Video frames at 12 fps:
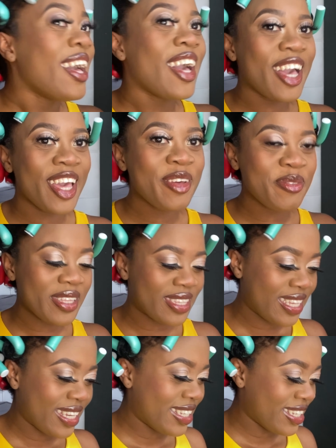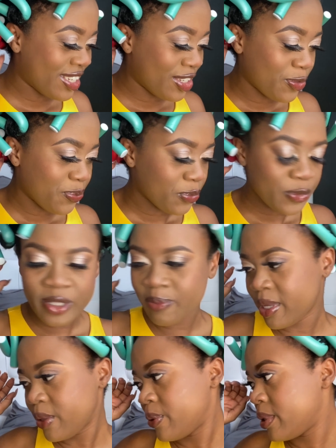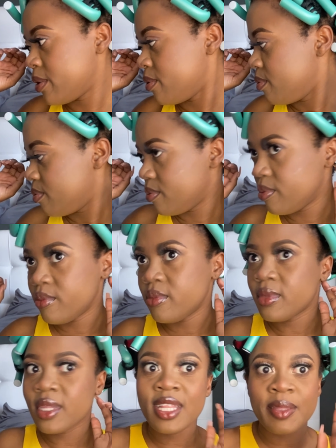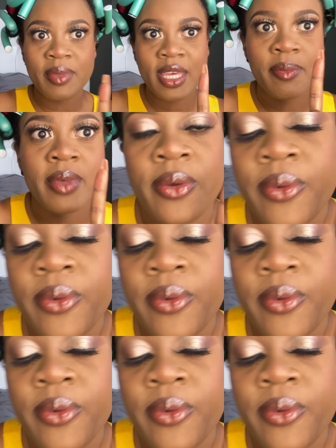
I am excited. Where's my oil? Let me get my